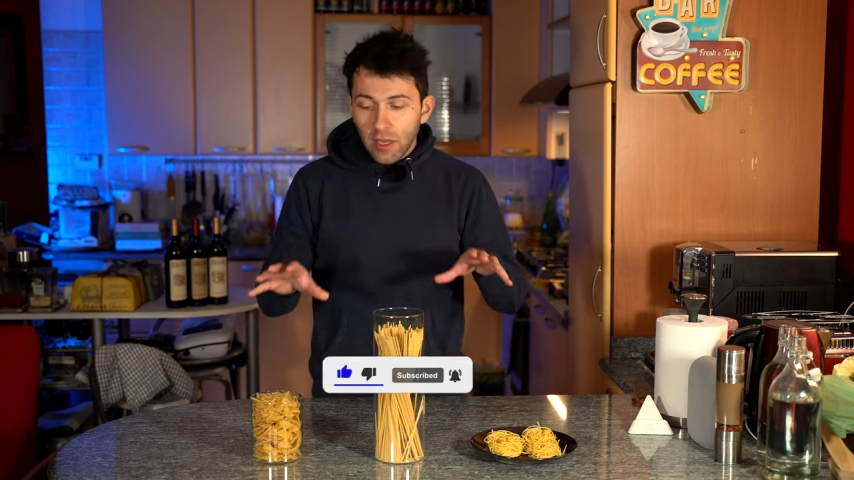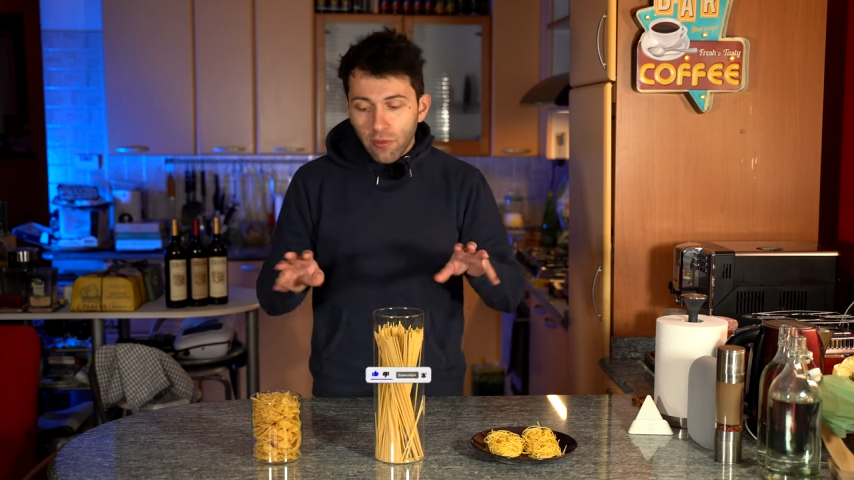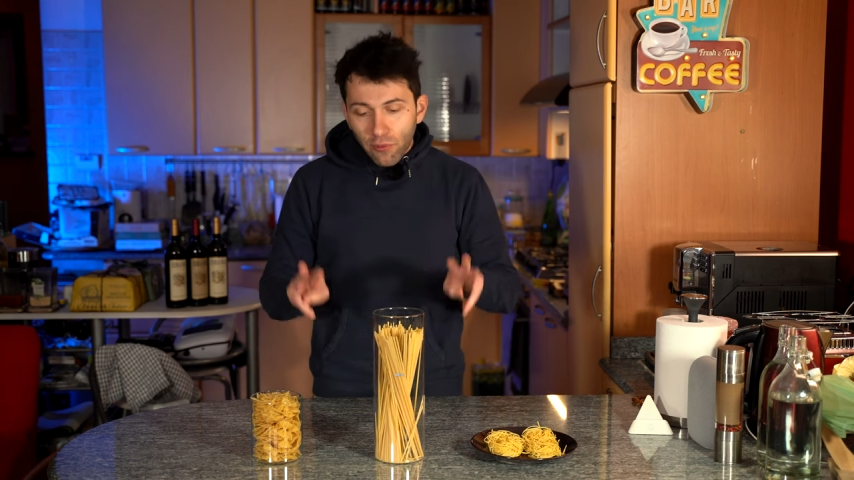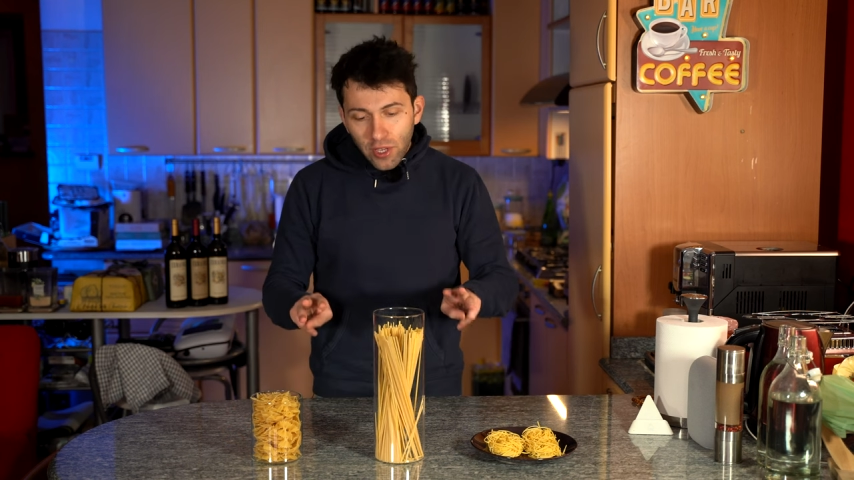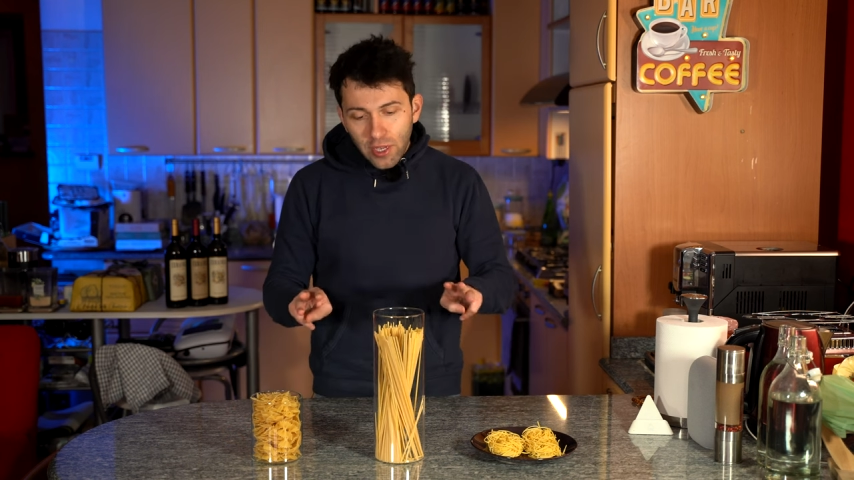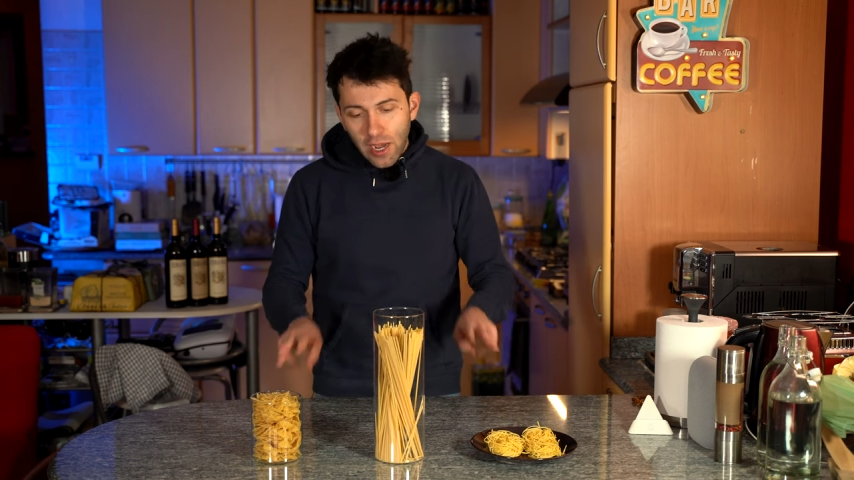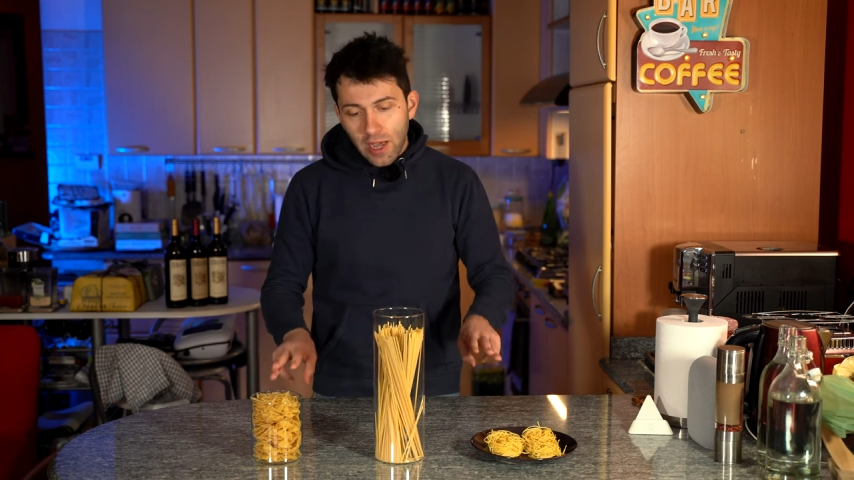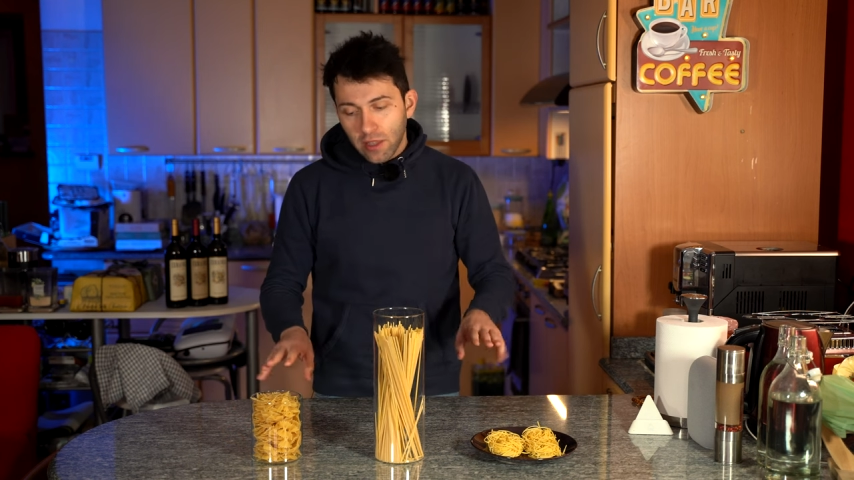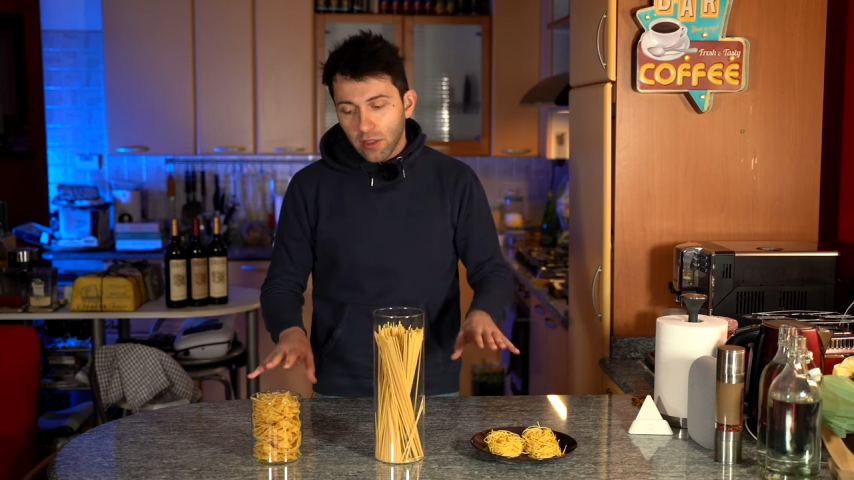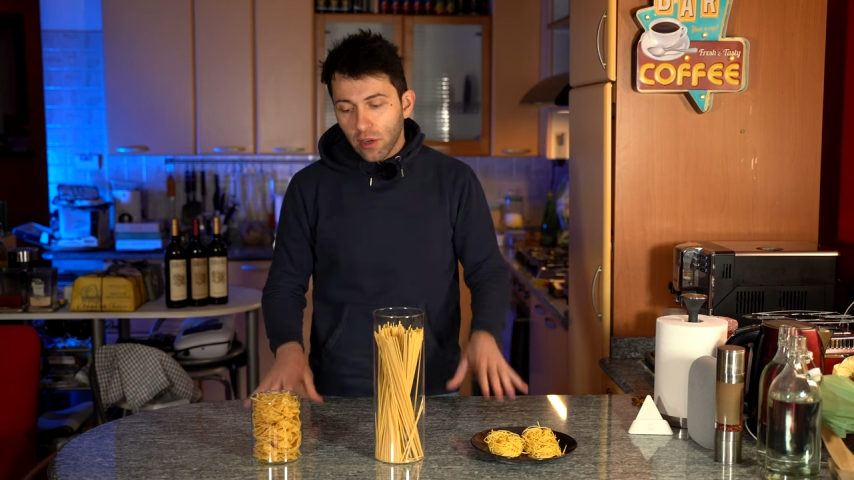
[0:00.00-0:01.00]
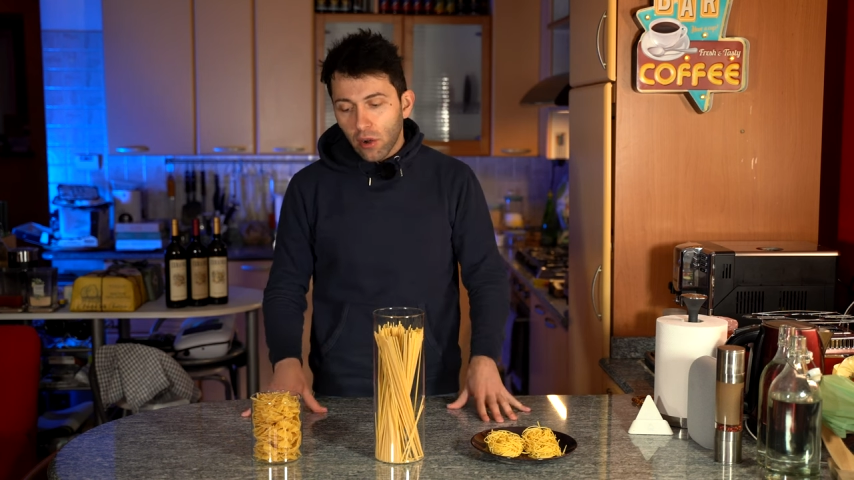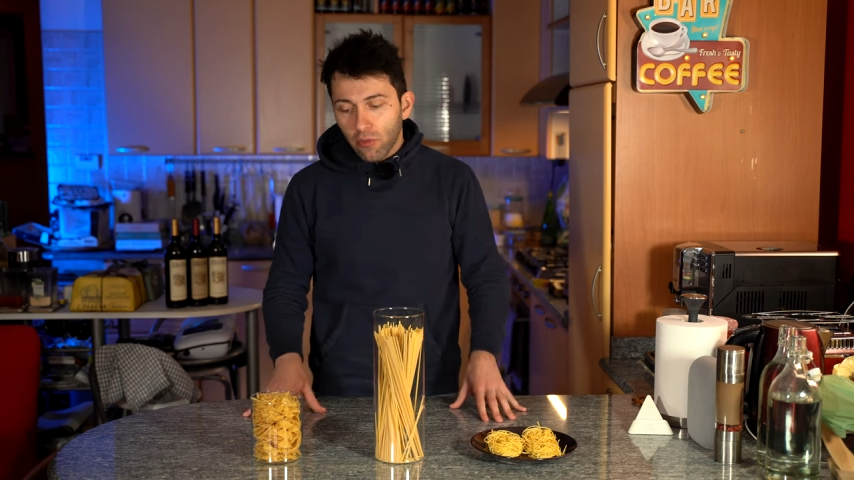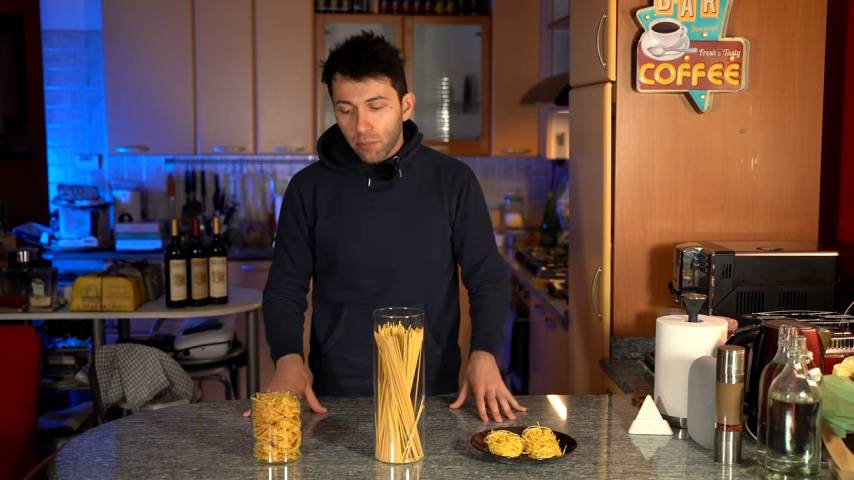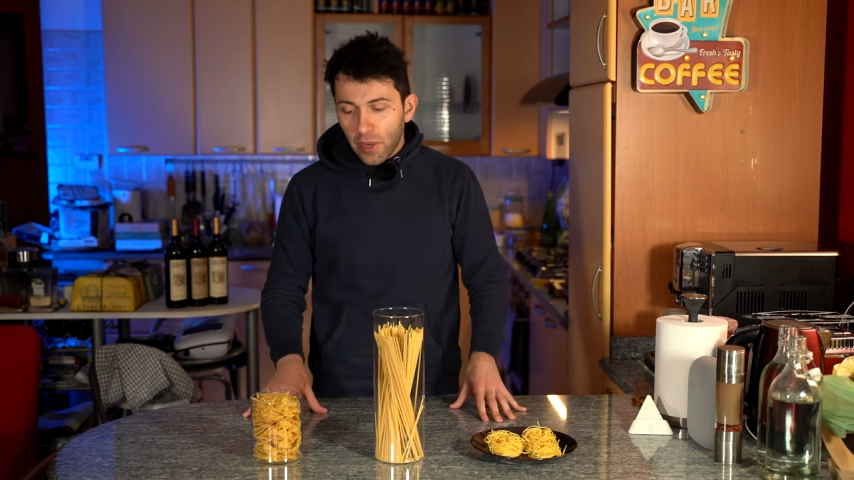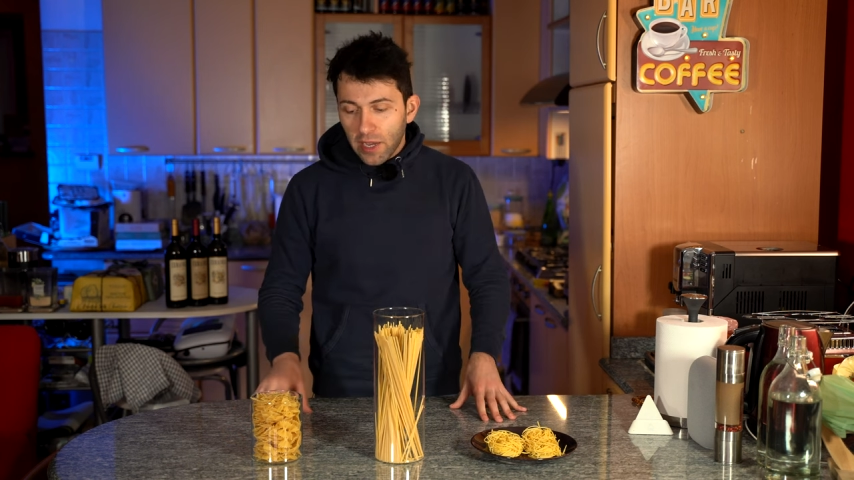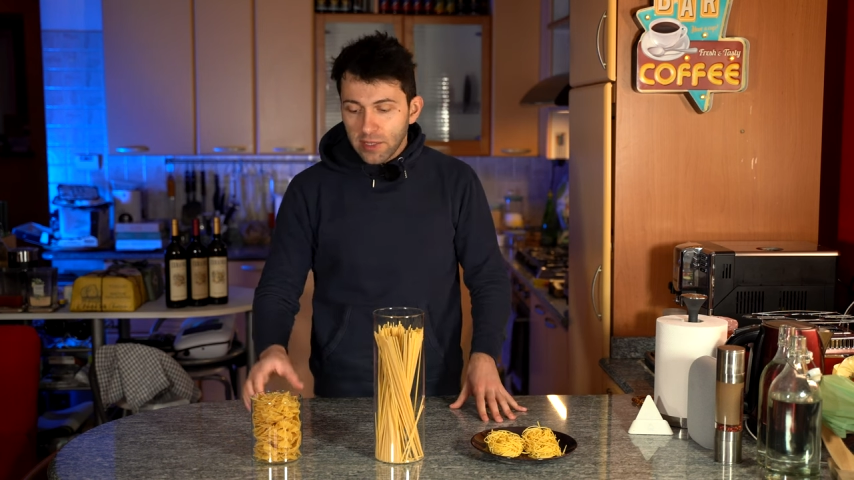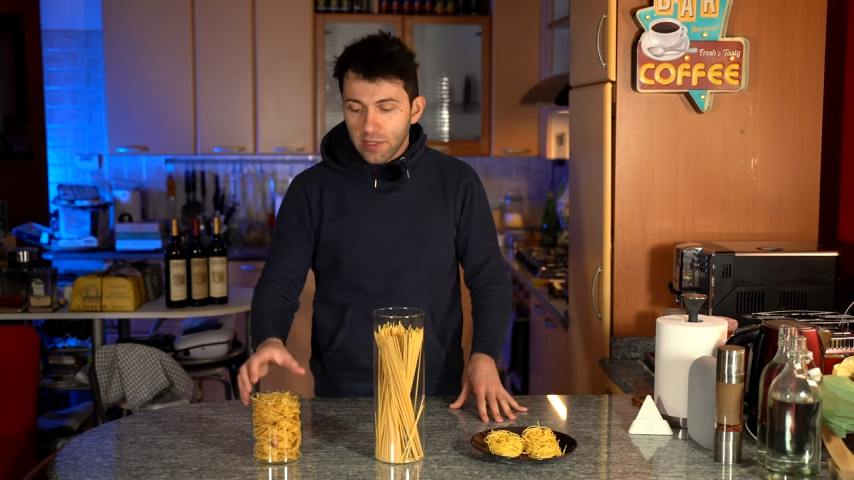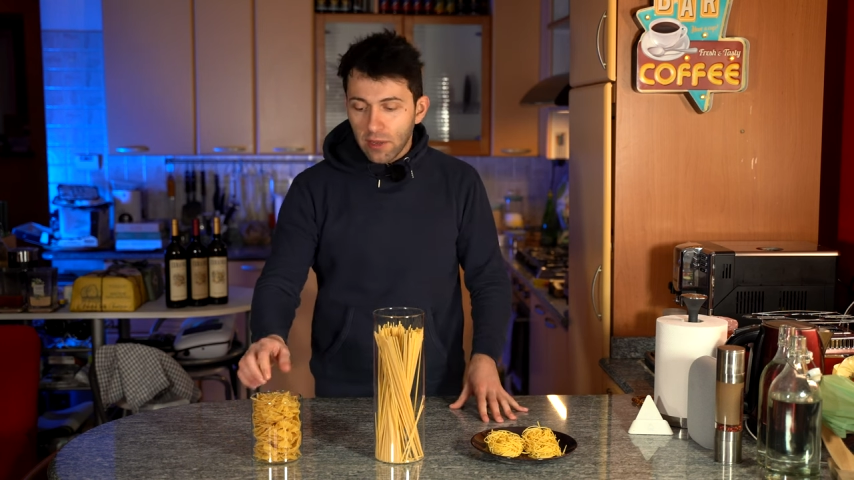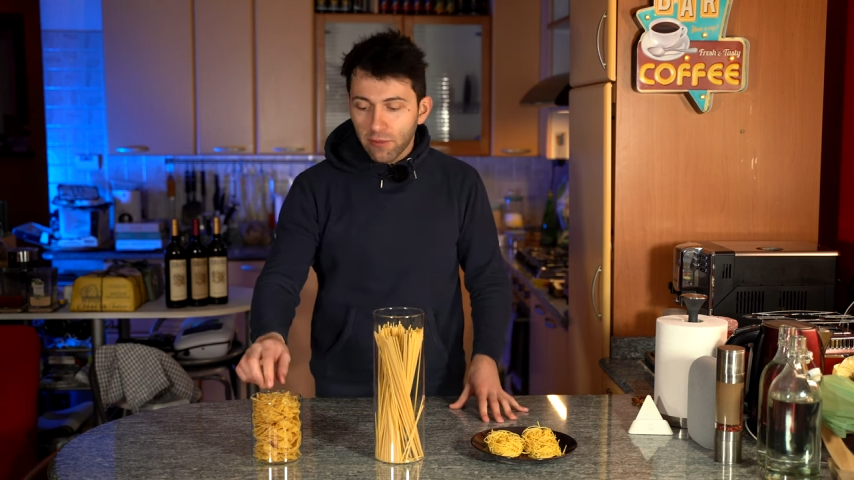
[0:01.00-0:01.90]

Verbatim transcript: three kind of pasta.